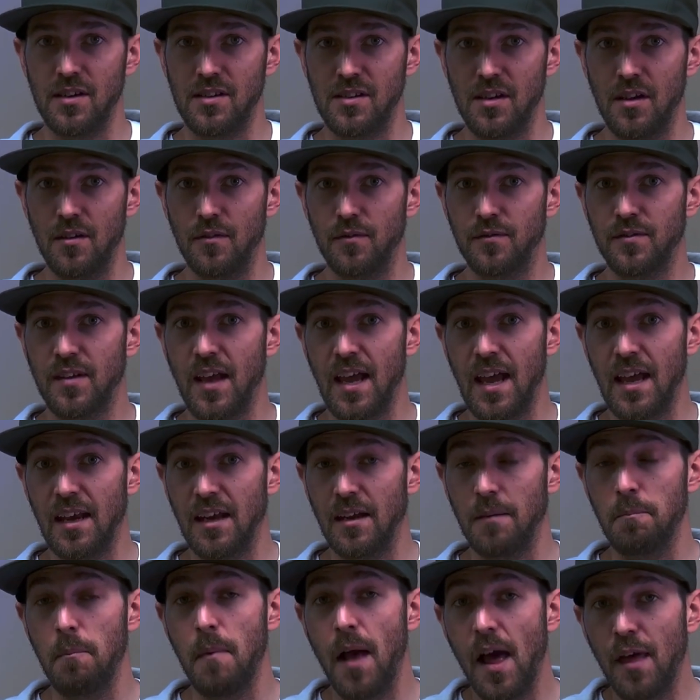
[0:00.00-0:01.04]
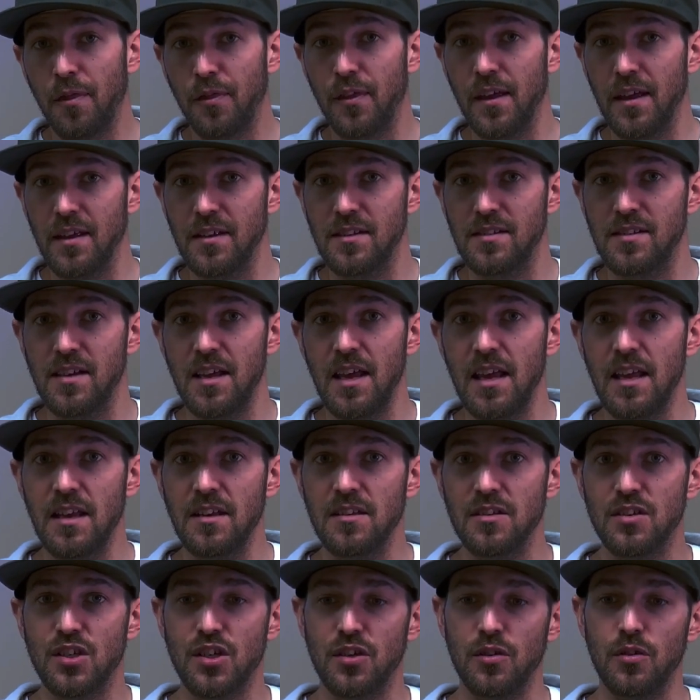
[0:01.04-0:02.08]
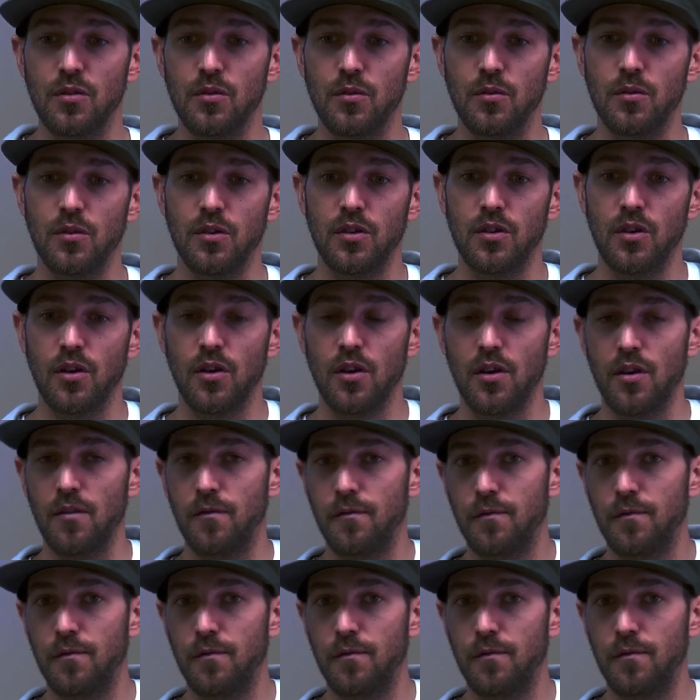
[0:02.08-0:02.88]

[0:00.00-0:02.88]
of tanning methods into your